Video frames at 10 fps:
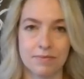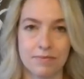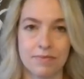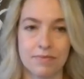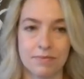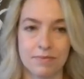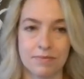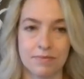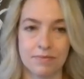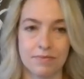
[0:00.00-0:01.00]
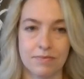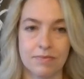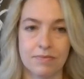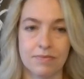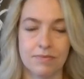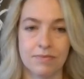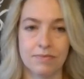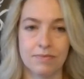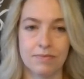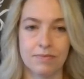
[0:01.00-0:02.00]

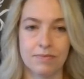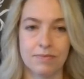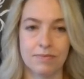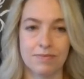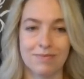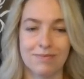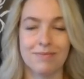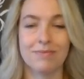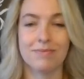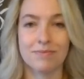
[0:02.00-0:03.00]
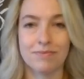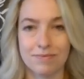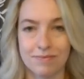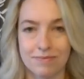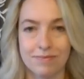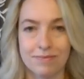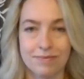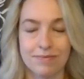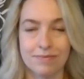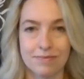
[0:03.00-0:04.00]

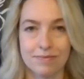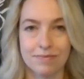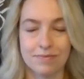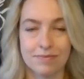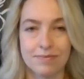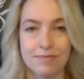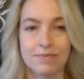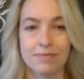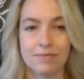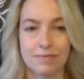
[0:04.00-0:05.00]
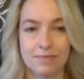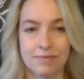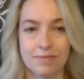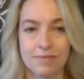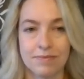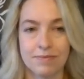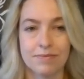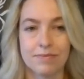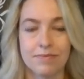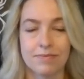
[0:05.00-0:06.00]

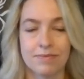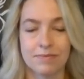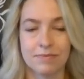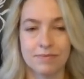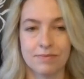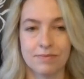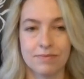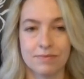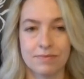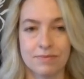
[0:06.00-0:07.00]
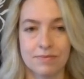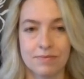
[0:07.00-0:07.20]
The person shown says nothing.